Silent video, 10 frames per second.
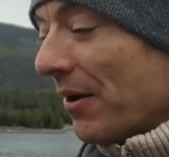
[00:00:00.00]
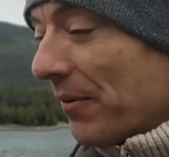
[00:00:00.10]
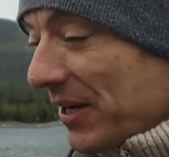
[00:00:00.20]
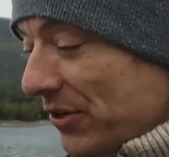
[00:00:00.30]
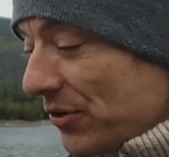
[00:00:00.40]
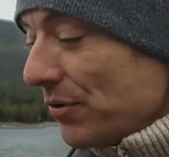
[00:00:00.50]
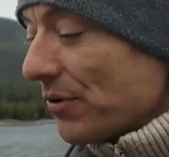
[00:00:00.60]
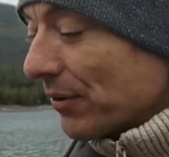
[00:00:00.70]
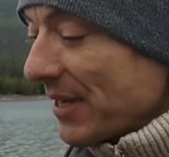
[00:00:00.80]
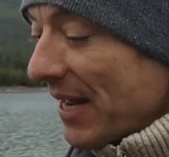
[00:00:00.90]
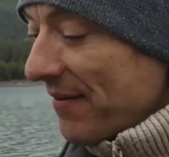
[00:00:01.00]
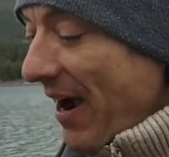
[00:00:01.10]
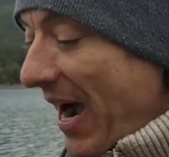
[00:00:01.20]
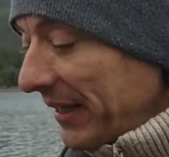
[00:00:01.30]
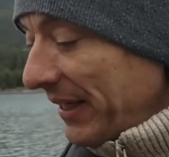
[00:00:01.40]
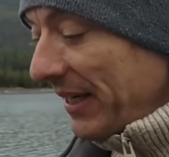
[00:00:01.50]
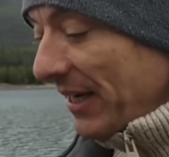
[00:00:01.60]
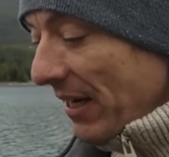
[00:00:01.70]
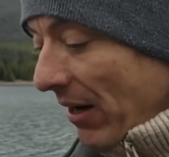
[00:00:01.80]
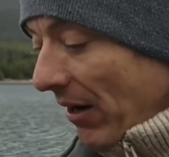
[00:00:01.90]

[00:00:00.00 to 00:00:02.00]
We do know that honey